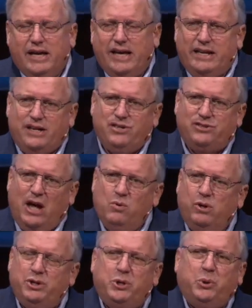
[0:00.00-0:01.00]
And He says, I
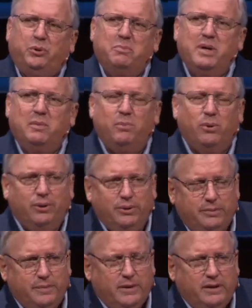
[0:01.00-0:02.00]
want you to remember
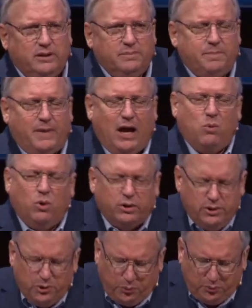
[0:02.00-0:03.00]
I
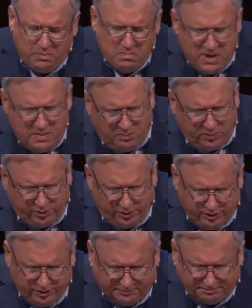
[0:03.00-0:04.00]
want you to remember.